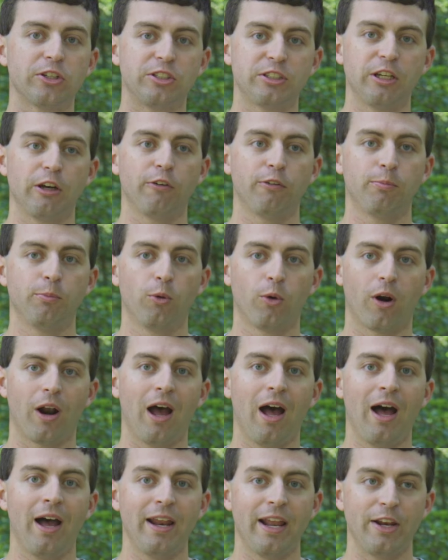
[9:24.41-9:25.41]
yourself more
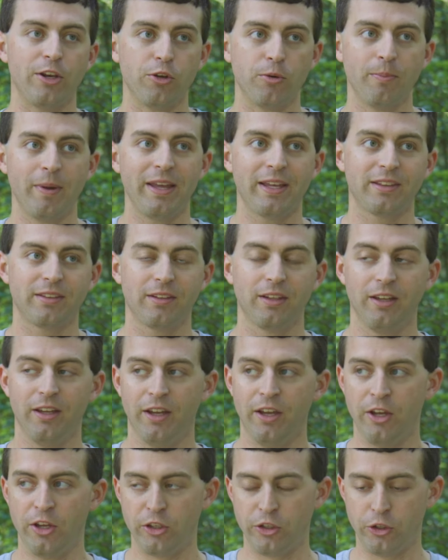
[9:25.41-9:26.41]
hot and you make
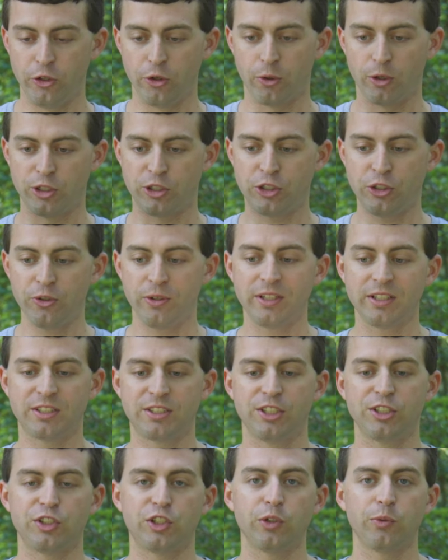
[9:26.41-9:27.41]
your shooting
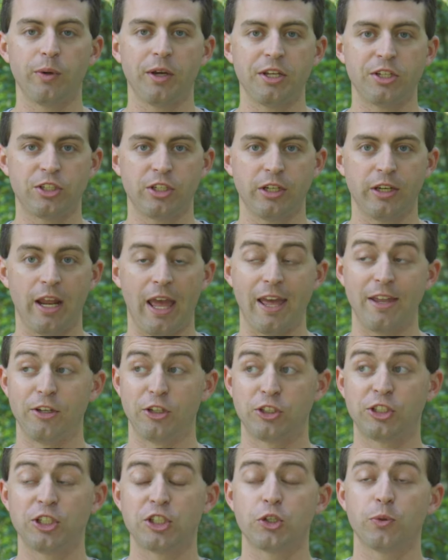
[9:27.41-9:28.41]
situation and
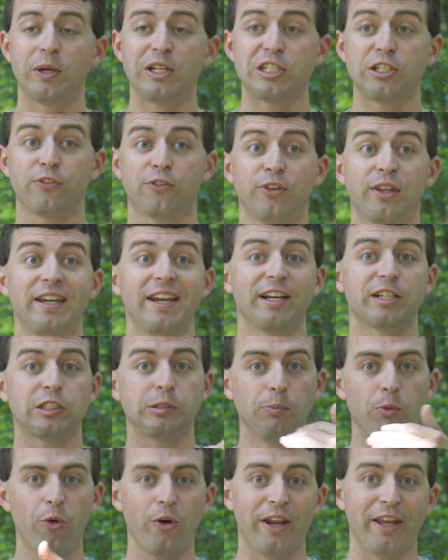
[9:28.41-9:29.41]
your situation for the next
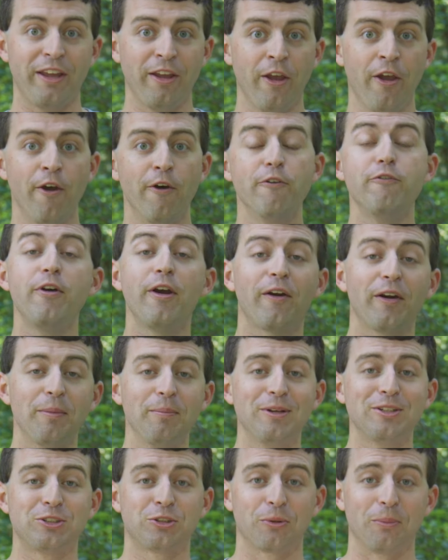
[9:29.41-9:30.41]
morning very
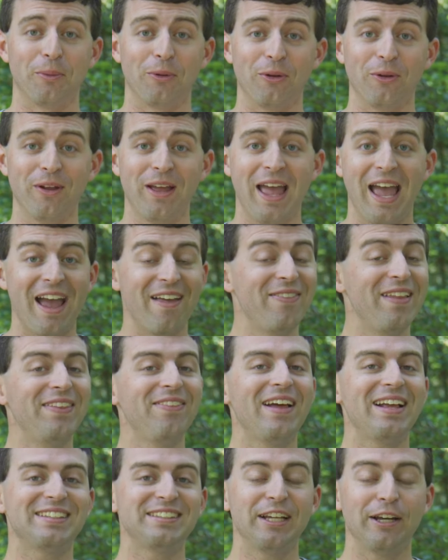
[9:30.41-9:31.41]
miserable. And then
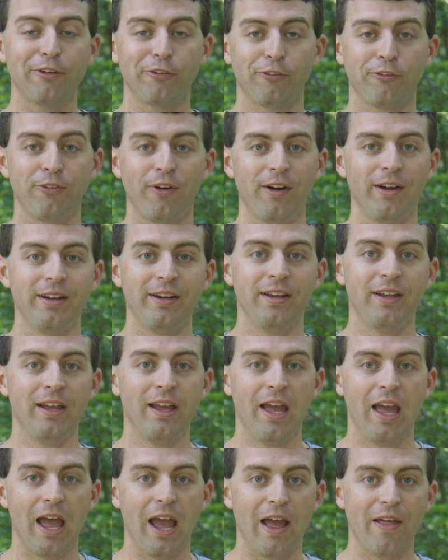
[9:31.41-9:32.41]
that's not fun
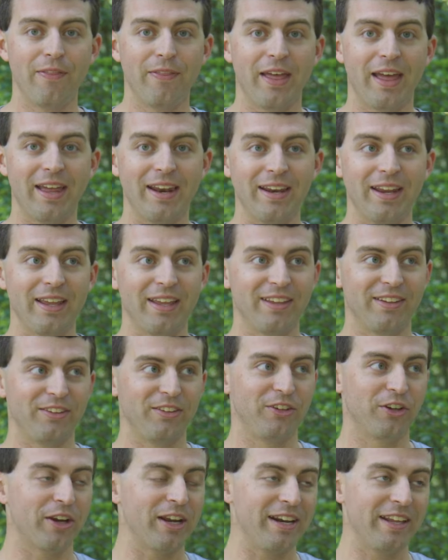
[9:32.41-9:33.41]
and then
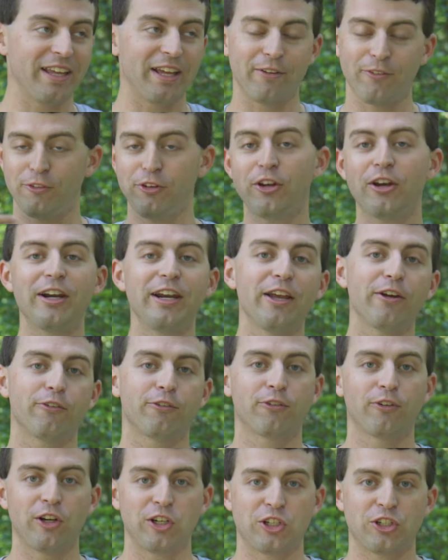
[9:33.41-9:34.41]
you're going to get you're going to get
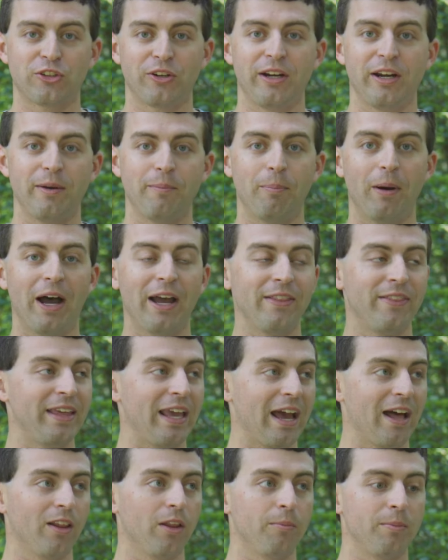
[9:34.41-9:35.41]
frustrated by the
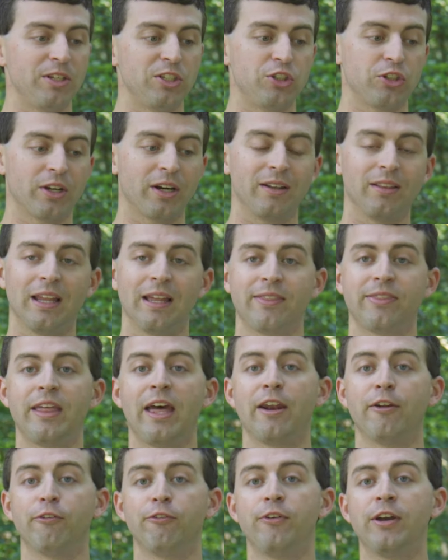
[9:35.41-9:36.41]
elements. You're going to let
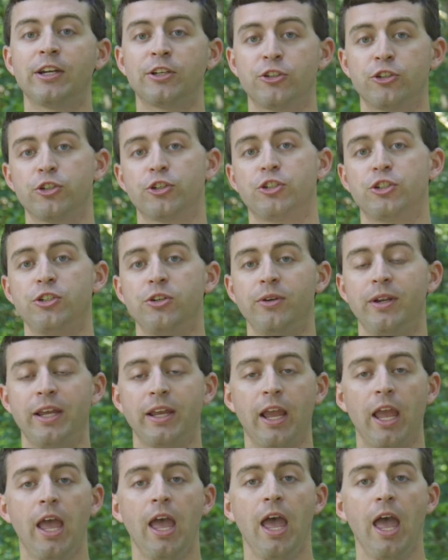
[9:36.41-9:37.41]
that affect your shooting